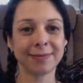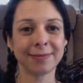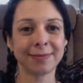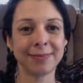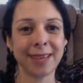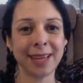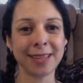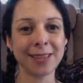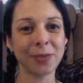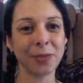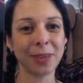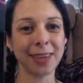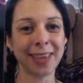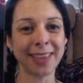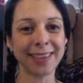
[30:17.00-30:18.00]
Dancing
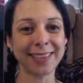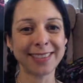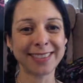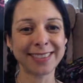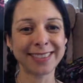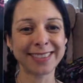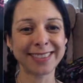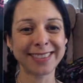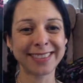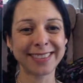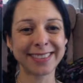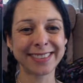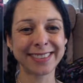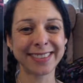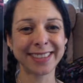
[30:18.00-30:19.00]
with others.
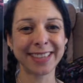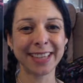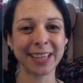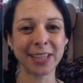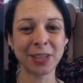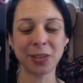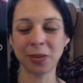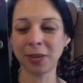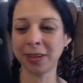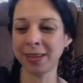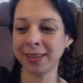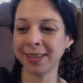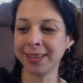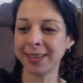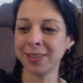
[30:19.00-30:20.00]

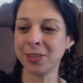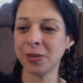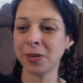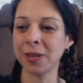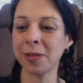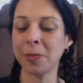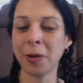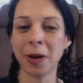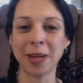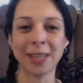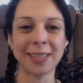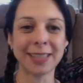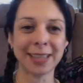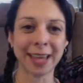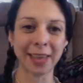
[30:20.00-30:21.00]
Enjoying the
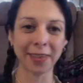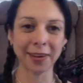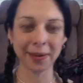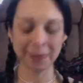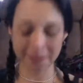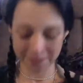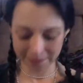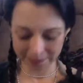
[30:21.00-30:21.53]
party together.